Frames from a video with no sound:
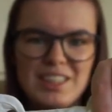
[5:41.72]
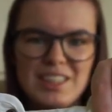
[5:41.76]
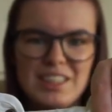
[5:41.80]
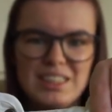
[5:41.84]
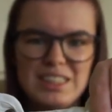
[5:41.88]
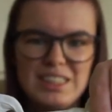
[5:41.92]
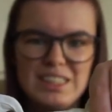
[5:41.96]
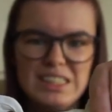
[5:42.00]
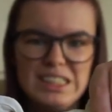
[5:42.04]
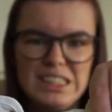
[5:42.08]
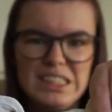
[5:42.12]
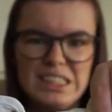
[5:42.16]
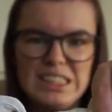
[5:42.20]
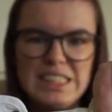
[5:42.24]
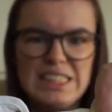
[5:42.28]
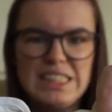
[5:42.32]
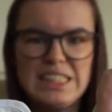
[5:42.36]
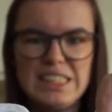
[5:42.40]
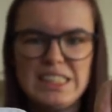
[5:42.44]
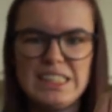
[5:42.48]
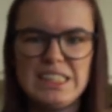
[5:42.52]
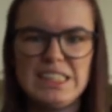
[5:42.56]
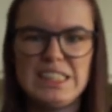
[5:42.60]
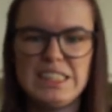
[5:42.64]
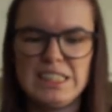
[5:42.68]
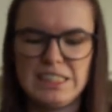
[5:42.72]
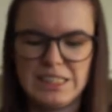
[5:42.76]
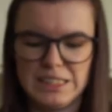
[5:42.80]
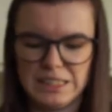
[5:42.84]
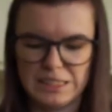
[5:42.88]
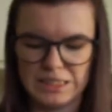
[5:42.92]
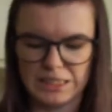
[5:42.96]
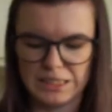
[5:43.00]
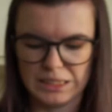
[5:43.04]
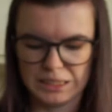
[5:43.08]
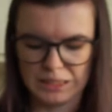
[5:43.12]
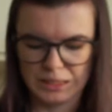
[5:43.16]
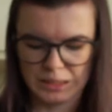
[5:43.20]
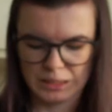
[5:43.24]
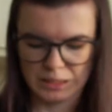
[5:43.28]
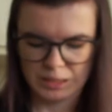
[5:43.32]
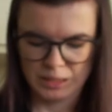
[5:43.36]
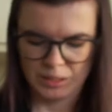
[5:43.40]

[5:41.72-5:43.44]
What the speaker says: No one is speaking in this clip.